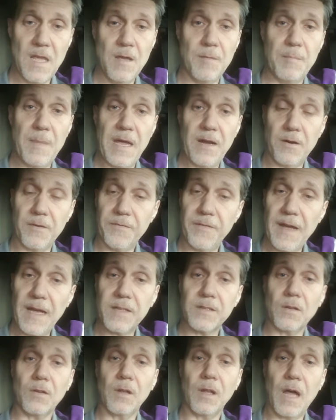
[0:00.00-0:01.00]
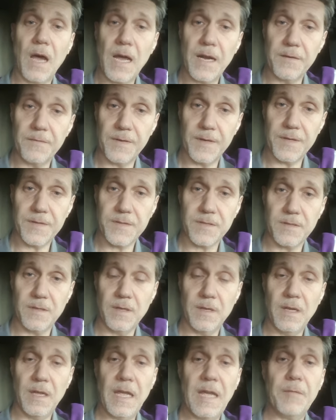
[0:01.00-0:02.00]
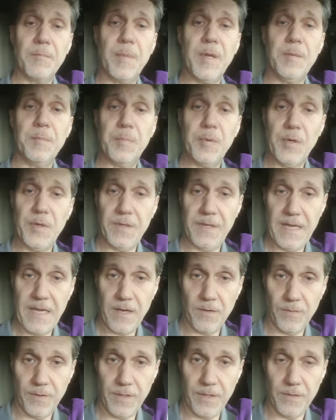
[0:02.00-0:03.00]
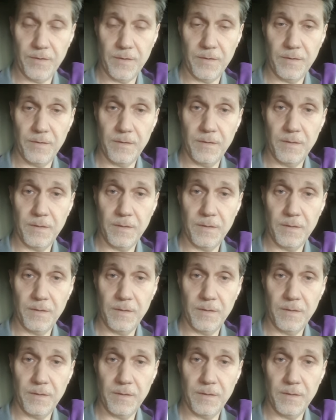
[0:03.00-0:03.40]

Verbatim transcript: Matter of fact, a lot of us have been put down here